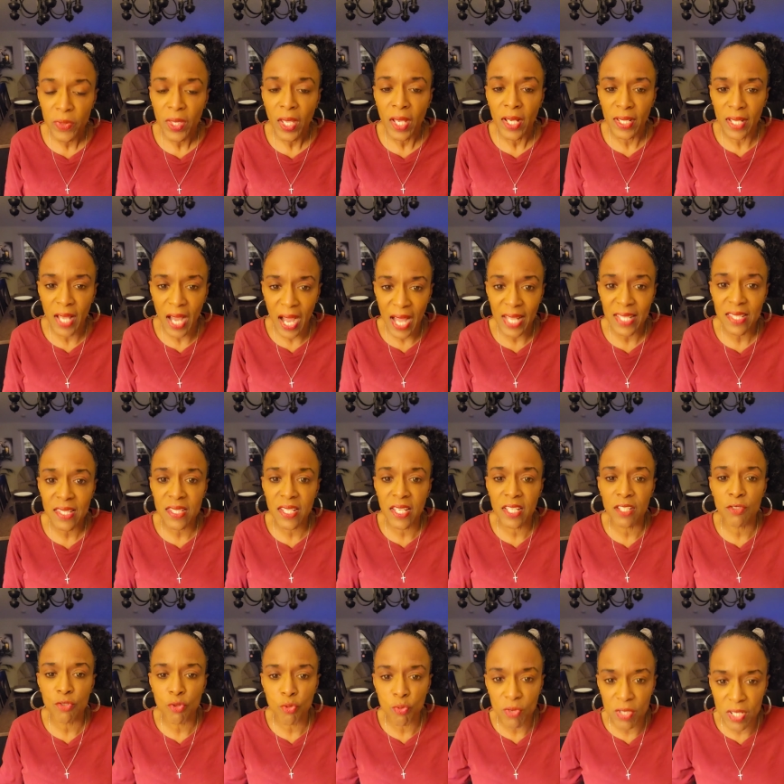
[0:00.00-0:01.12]
God said,
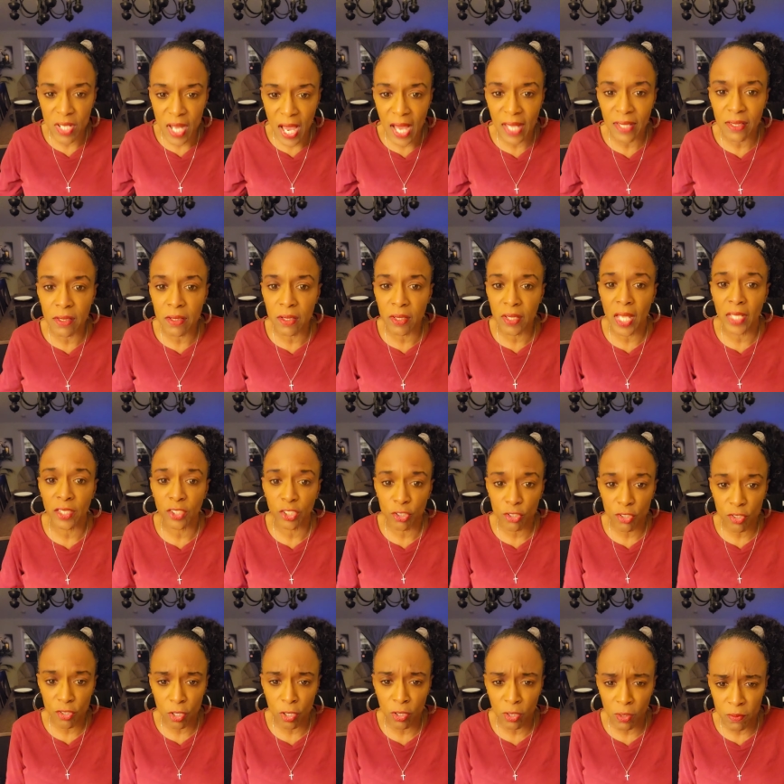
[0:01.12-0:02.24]
do not look at your
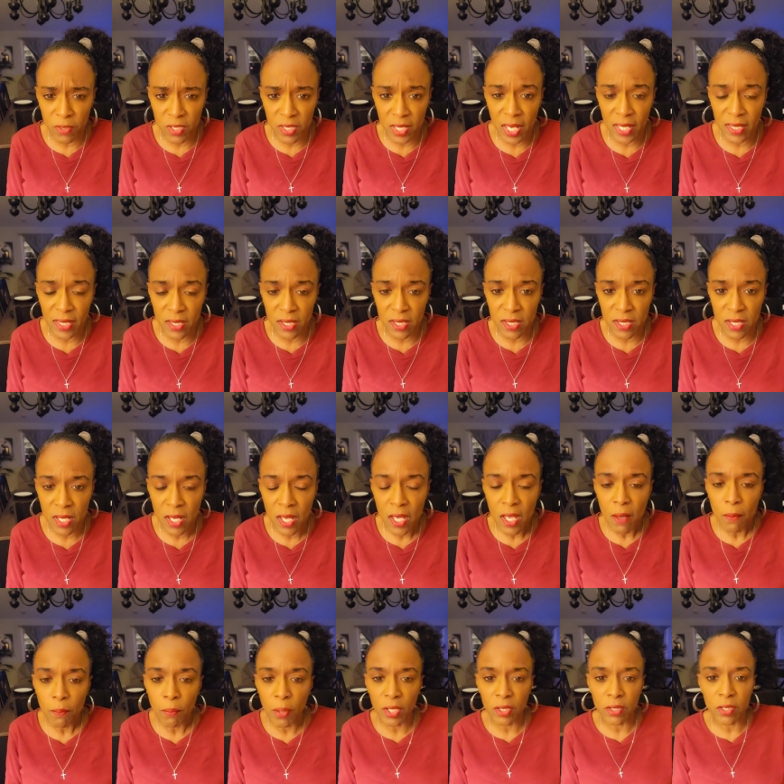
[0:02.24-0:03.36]
circumstances,
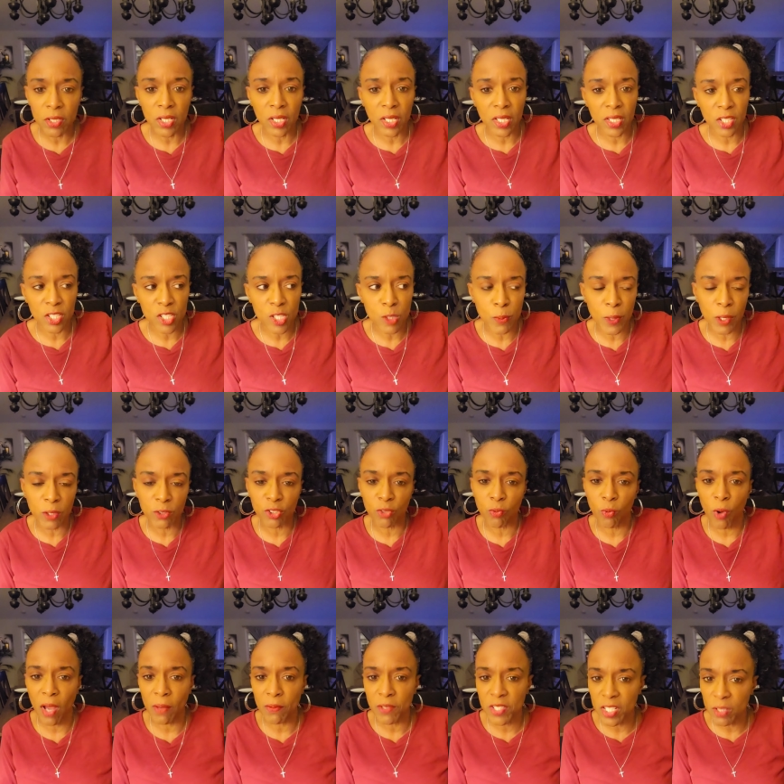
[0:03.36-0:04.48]
but look in the spiritual
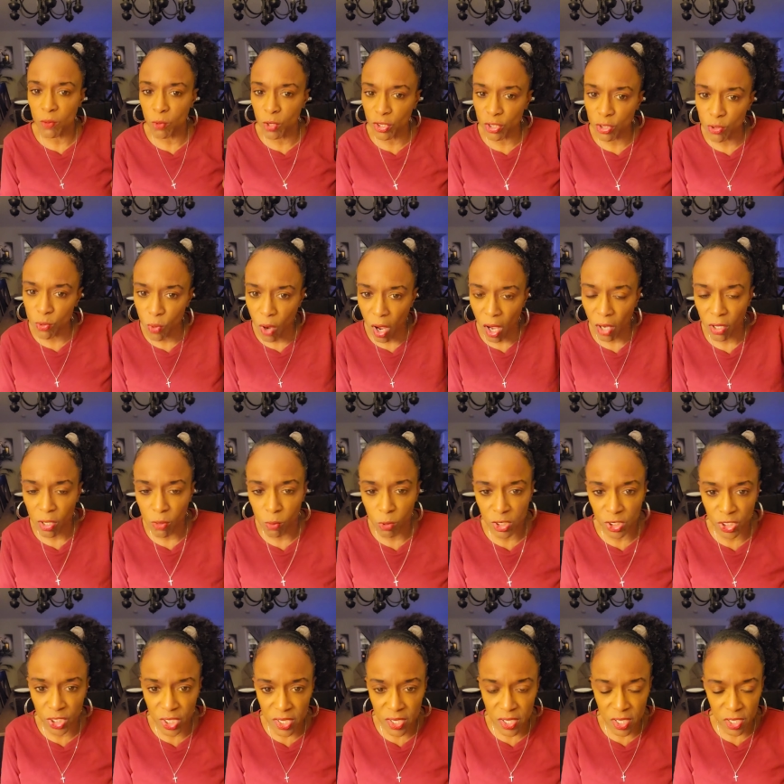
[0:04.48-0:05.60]
realm. See, when you walking with
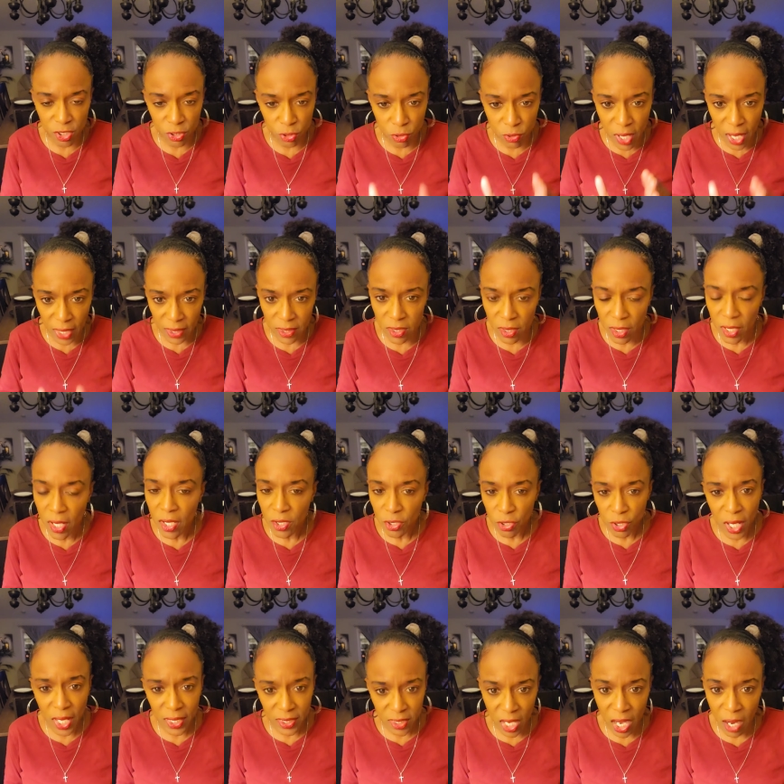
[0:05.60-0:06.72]
Jesus, you got to you
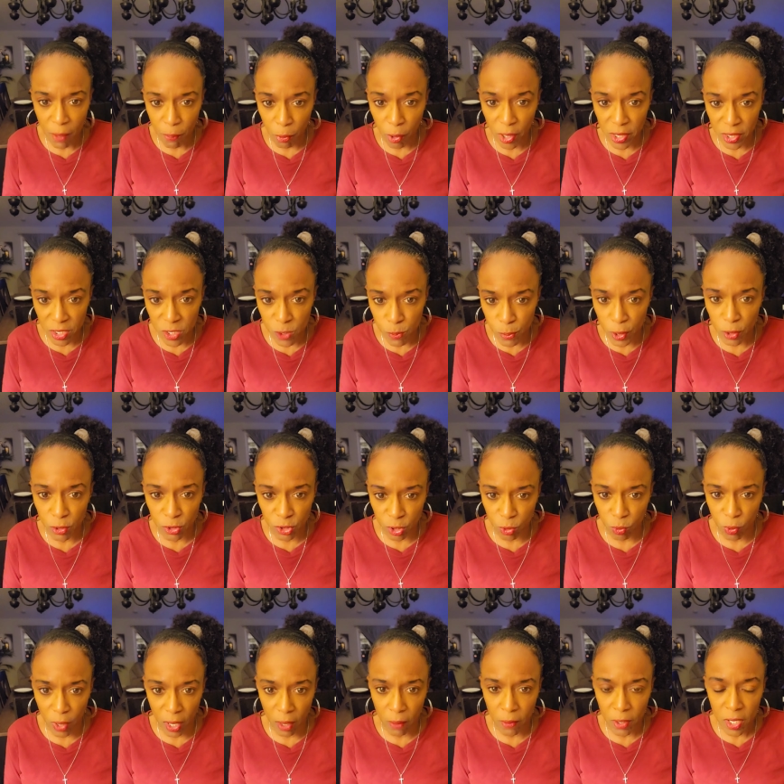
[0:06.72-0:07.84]
got to operate in the spiritual
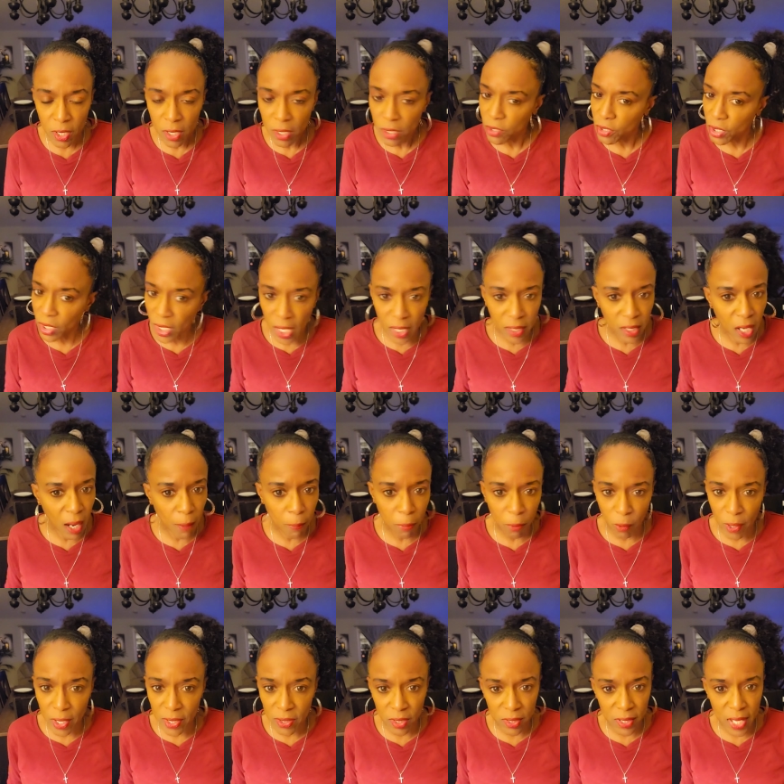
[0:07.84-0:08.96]
realm. You can't
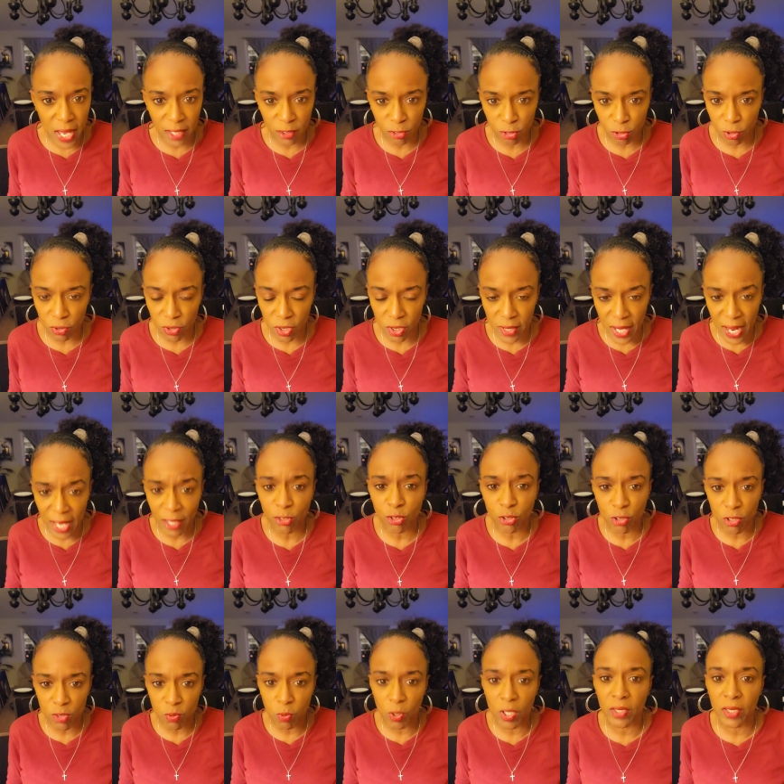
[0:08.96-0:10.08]
operate in the natural. The natural
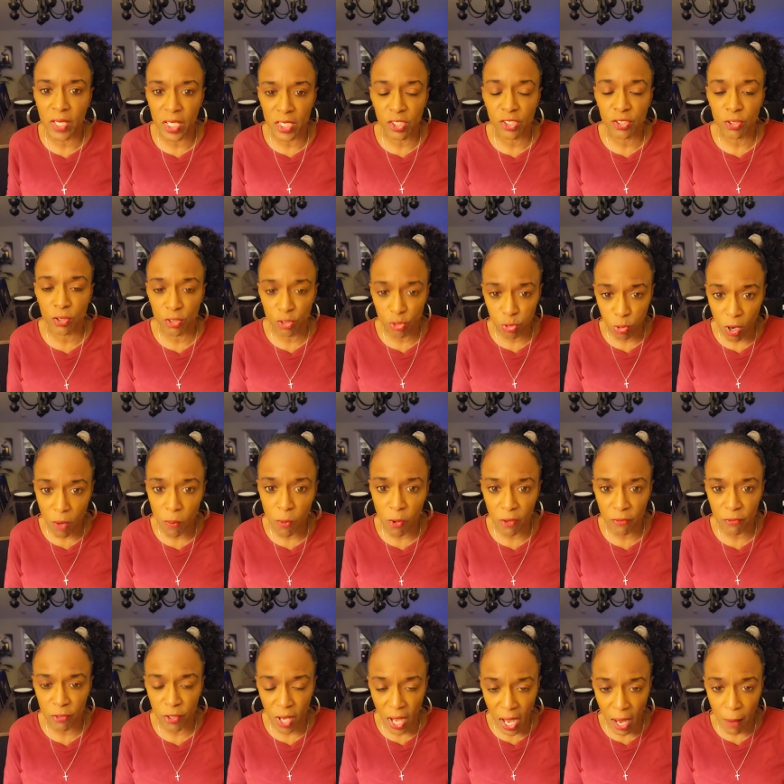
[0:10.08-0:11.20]
is what gets you in trouble if
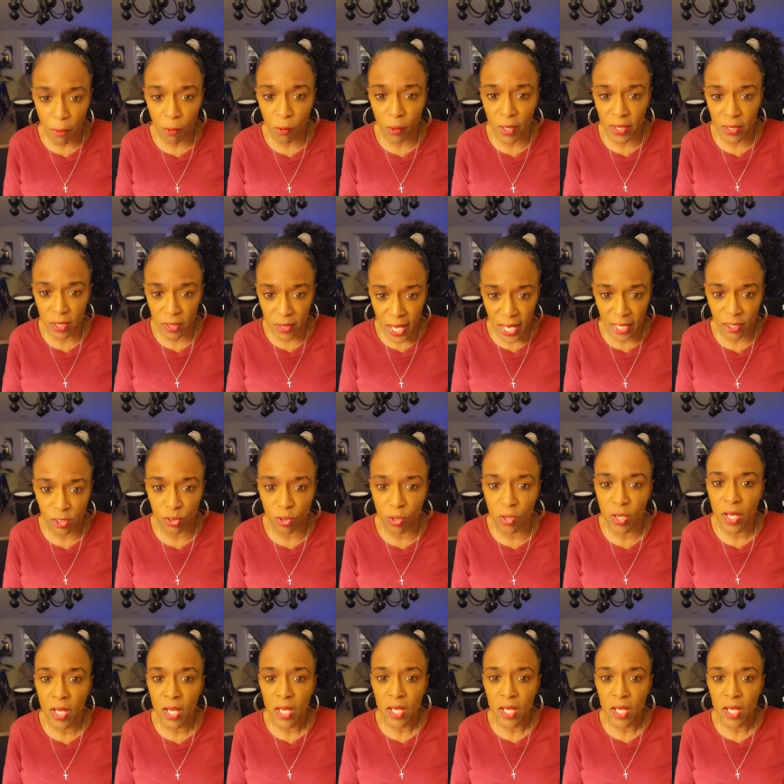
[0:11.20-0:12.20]
you operate in the natural.